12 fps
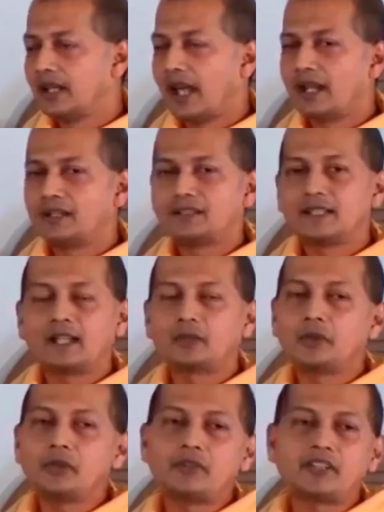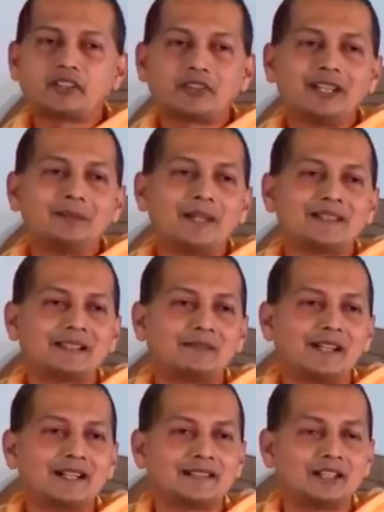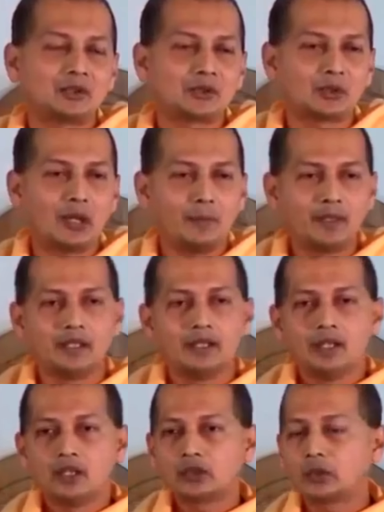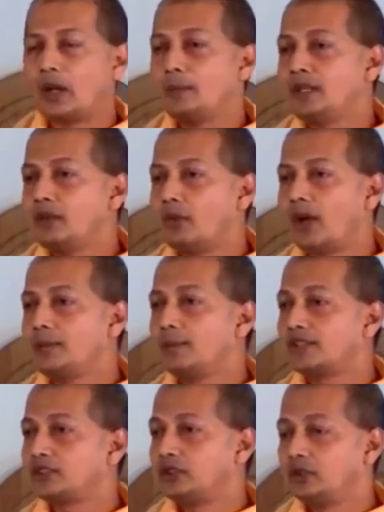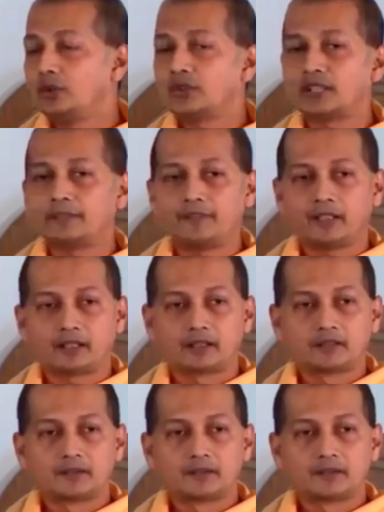And she said, I couldn't restrain myself and I said to Swami, Swami, why must you suffer?